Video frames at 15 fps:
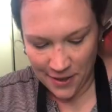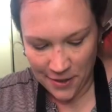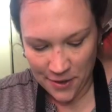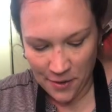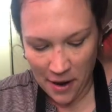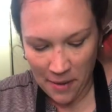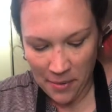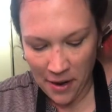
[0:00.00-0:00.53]

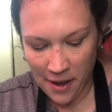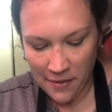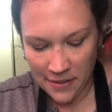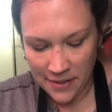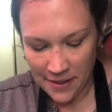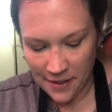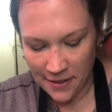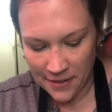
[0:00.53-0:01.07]
scrape it off
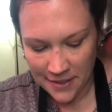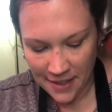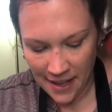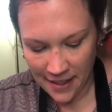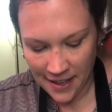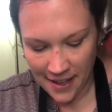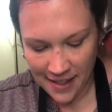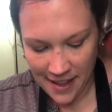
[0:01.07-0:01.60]
until there's
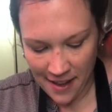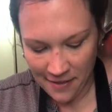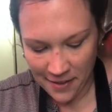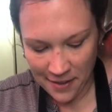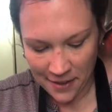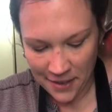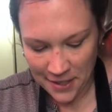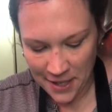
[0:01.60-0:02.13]
nothing left
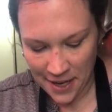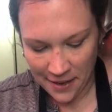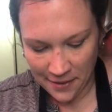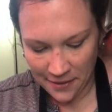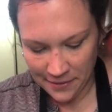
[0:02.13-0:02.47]
on the shell.